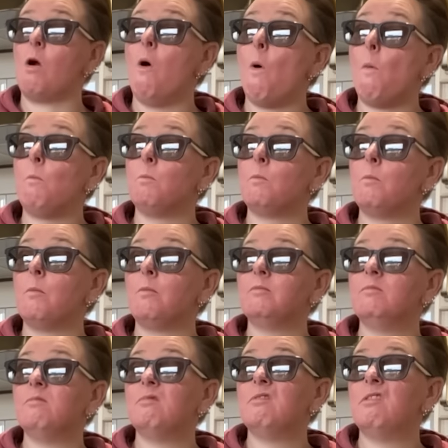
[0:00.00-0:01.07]
they're just
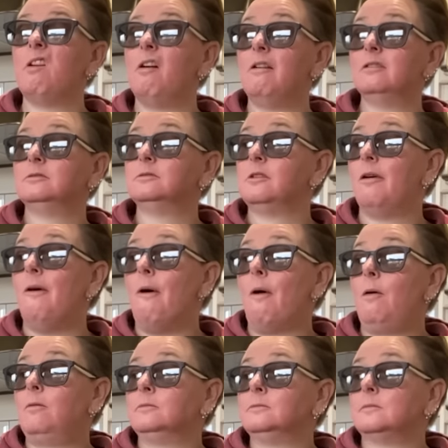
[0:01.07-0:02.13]
tomatoes, they're
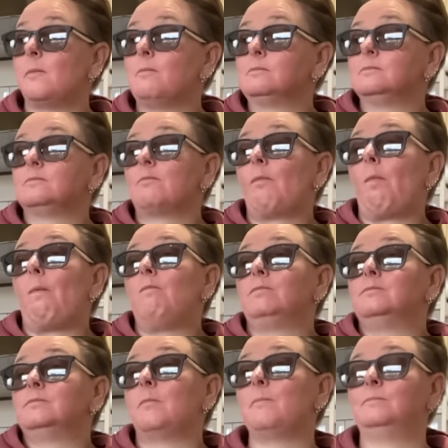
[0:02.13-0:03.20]
nothing to write home about.
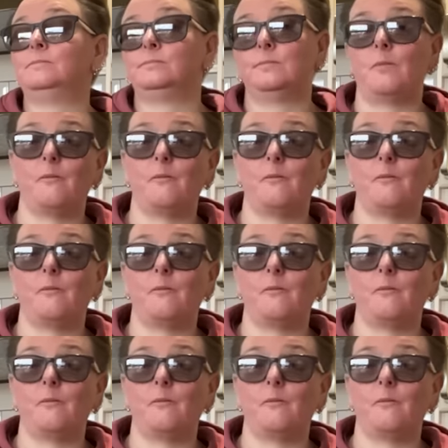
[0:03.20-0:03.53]
You put a